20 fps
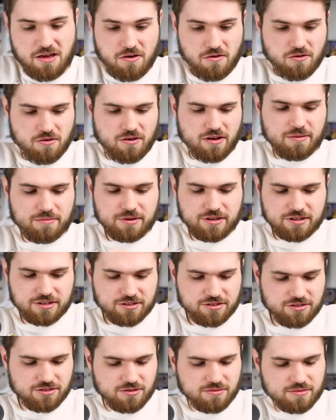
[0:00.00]
Oh, I'm gonna
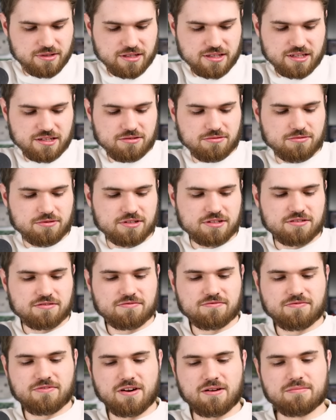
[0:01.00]
assume that this was
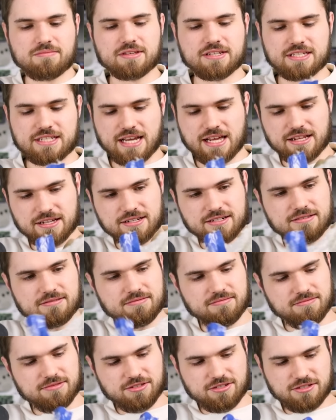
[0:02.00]
from the seller,
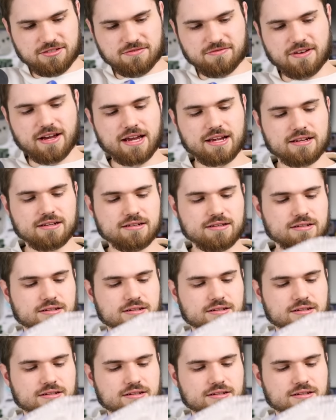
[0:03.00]
which is fine.